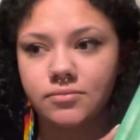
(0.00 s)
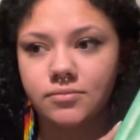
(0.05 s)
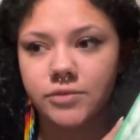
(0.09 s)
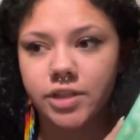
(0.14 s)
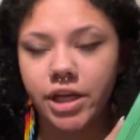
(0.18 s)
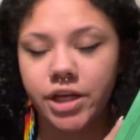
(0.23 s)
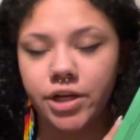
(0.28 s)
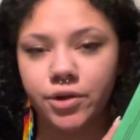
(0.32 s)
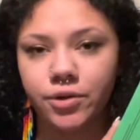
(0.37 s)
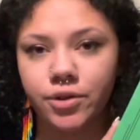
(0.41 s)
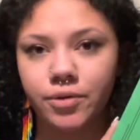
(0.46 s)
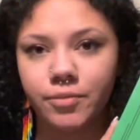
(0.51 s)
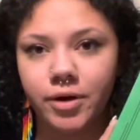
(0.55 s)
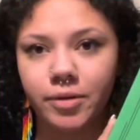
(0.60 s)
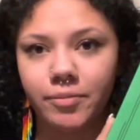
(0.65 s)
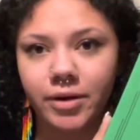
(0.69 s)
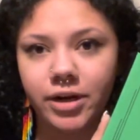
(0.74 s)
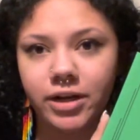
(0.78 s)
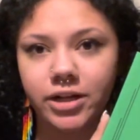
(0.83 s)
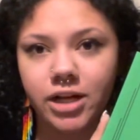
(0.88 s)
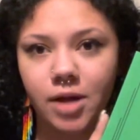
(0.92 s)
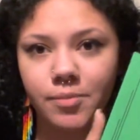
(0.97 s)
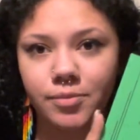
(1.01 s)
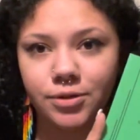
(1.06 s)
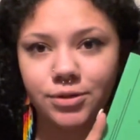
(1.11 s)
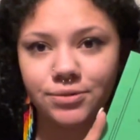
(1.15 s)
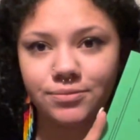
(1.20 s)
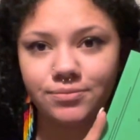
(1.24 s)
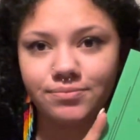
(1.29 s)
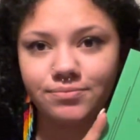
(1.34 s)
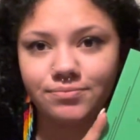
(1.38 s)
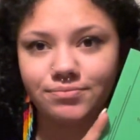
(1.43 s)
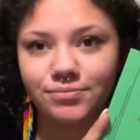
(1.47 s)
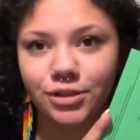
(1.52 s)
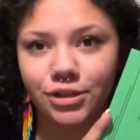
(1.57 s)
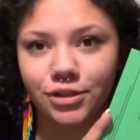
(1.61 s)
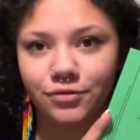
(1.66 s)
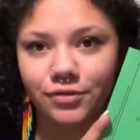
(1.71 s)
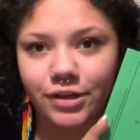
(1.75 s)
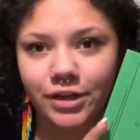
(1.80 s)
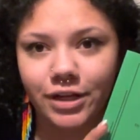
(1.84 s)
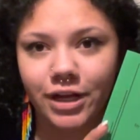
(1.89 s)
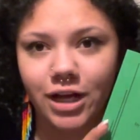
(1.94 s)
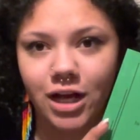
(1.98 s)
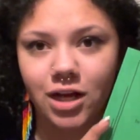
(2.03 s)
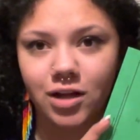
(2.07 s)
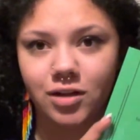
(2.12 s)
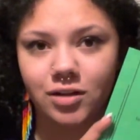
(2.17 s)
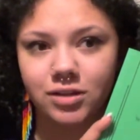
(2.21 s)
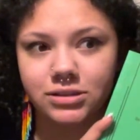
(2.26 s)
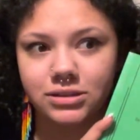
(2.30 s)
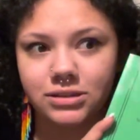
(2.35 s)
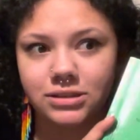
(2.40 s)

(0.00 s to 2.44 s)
a newlywed married couple that are very young,